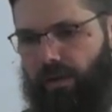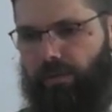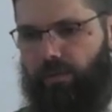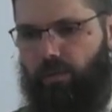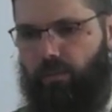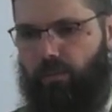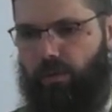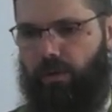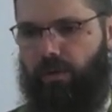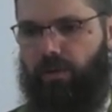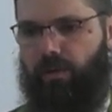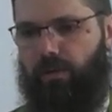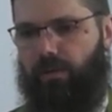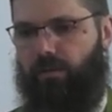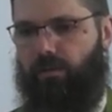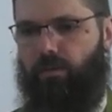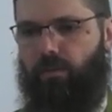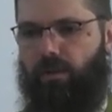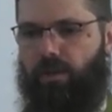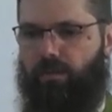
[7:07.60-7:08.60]
other
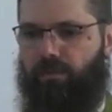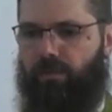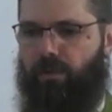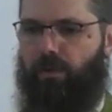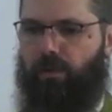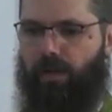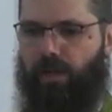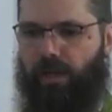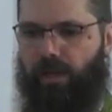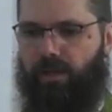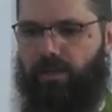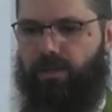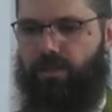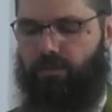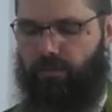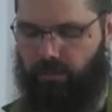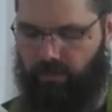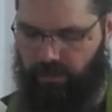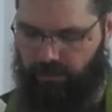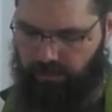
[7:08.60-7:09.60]
work, the work of your hands,
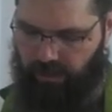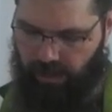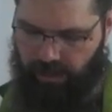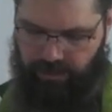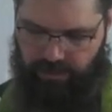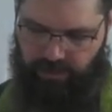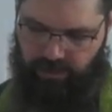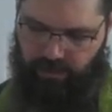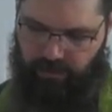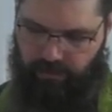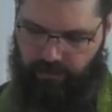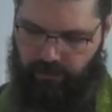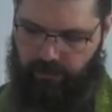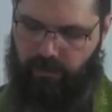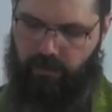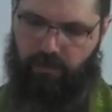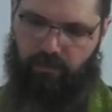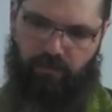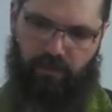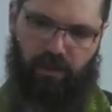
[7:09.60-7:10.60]
will be blessed,
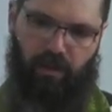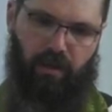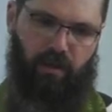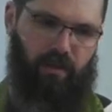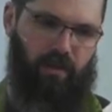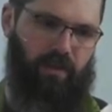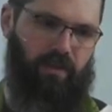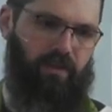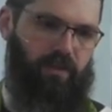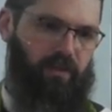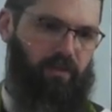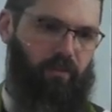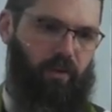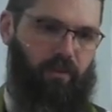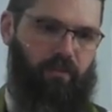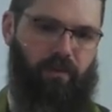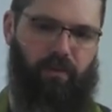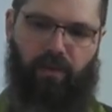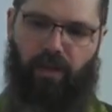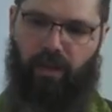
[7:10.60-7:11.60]
regardless of
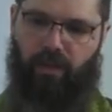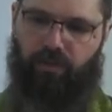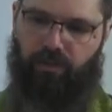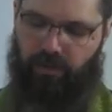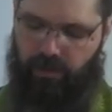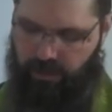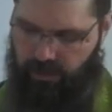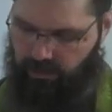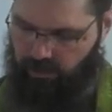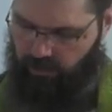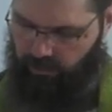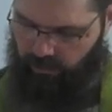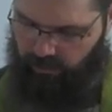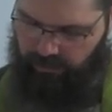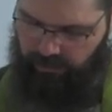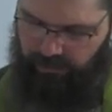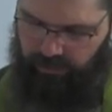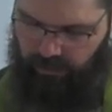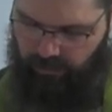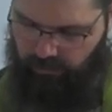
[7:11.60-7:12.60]
what vocation he has called
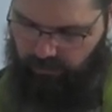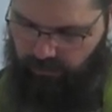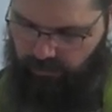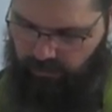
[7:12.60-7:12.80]
you to.